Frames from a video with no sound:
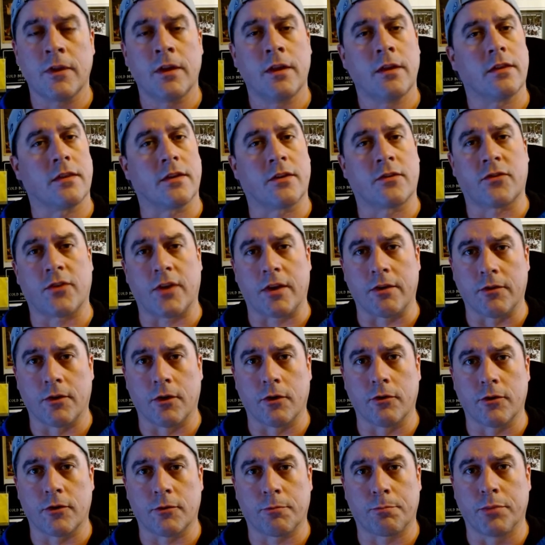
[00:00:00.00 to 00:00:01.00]
The St.
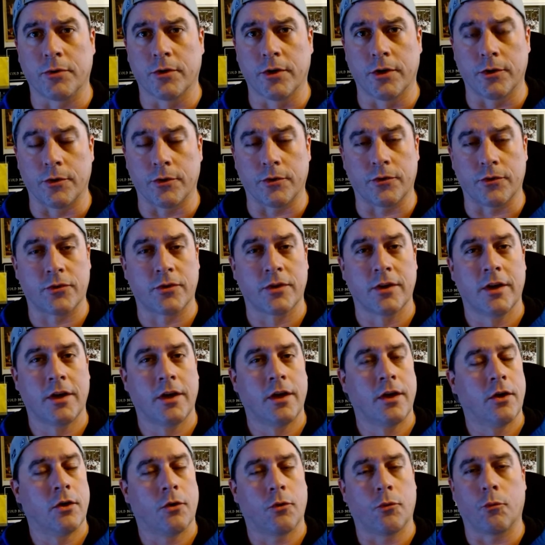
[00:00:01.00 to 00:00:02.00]
Louis Blues
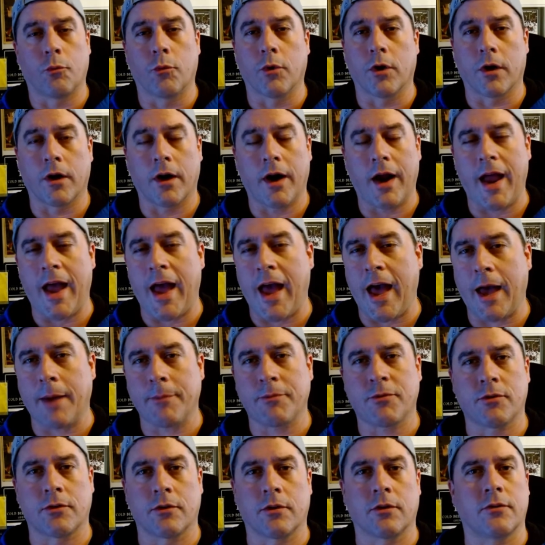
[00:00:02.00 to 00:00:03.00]
were
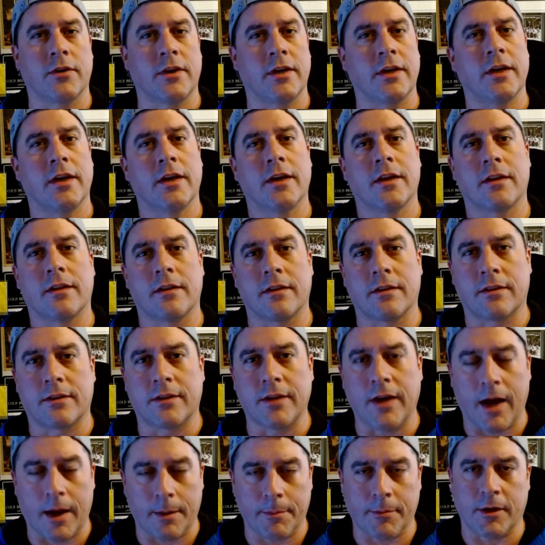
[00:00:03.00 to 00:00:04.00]
absolutely
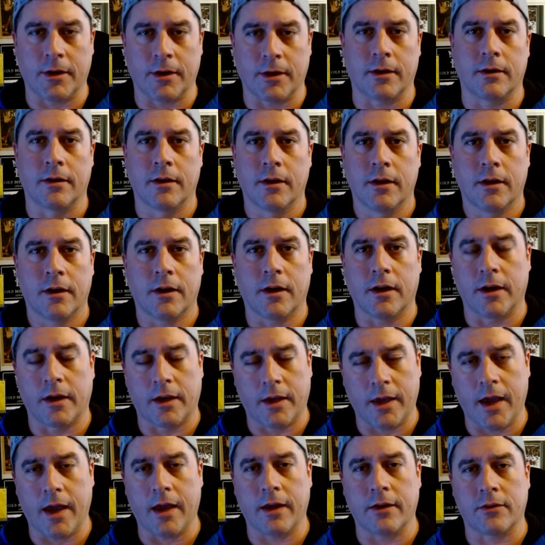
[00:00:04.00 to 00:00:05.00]
dominant
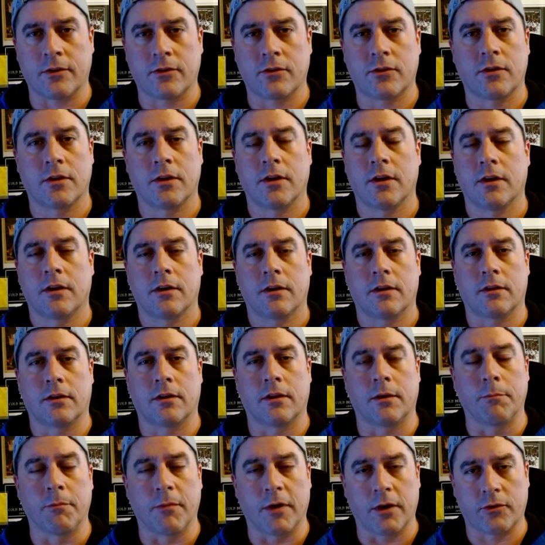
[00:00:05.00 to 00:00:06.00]
against the
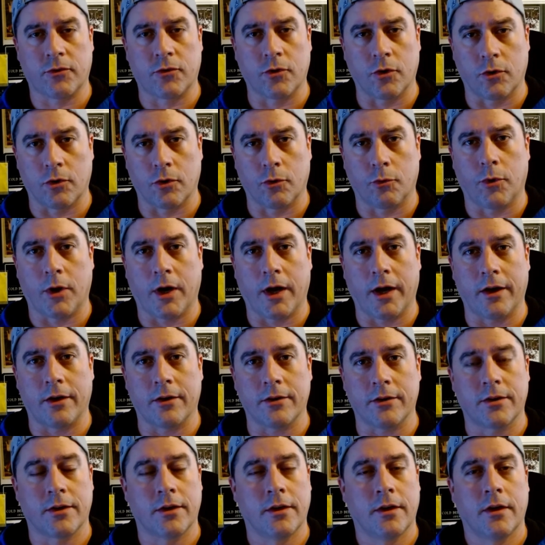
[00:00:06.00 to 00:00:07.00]
Minnesota
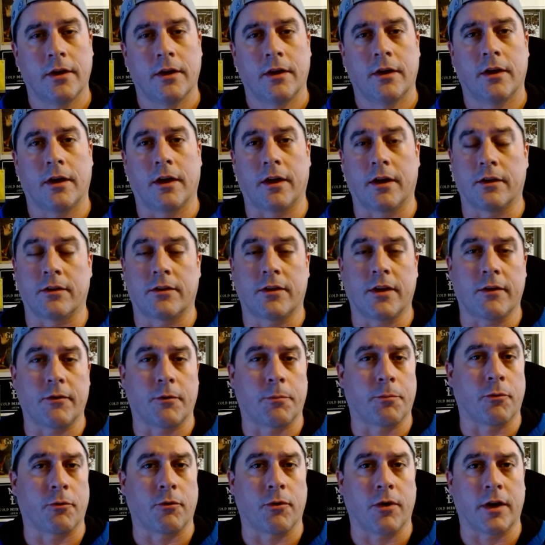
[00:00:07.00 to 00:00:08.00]
Wild. And David
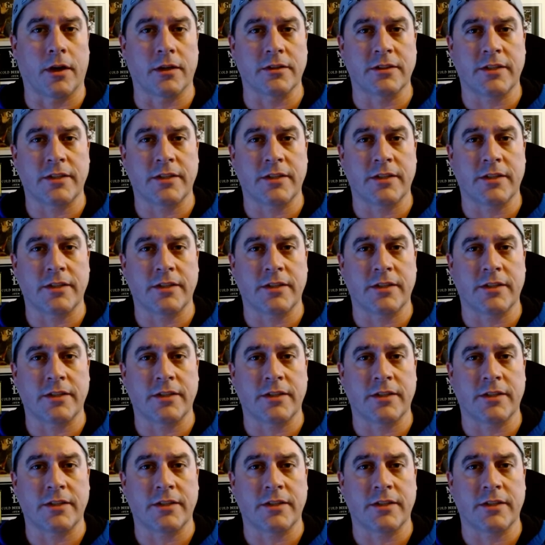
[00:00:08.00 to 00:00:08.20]
Perron's